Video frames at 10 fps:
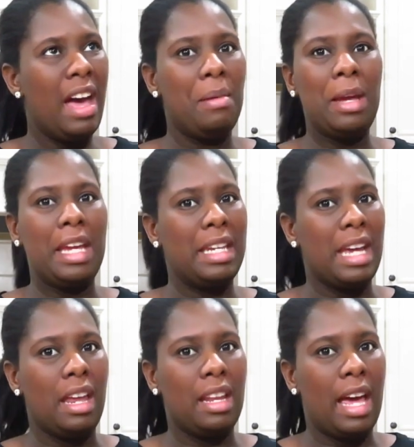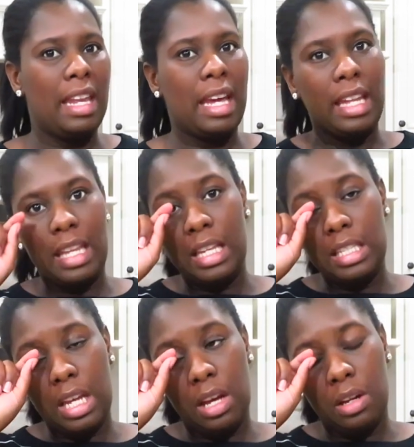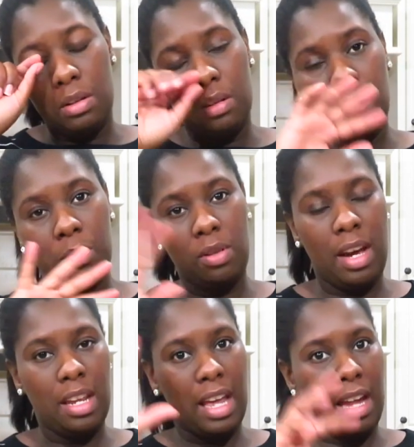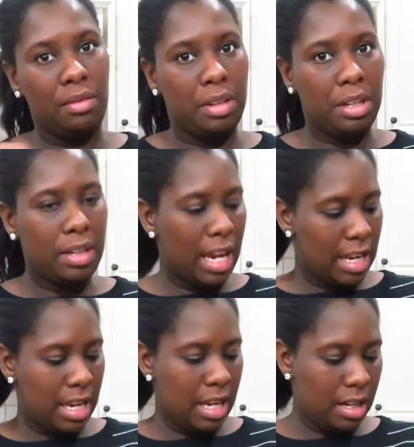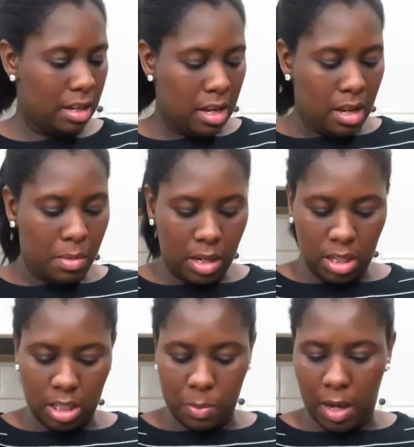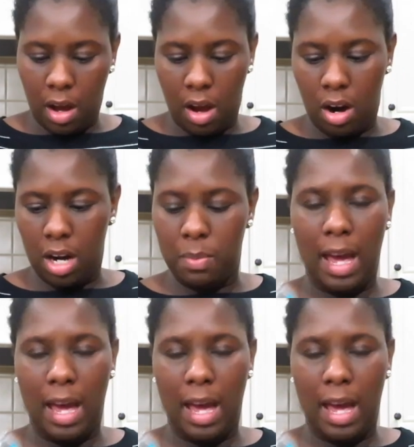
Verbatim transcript: I've been eating out a lot lately, so I'm trying to like wrangle that in, but it's just been hard.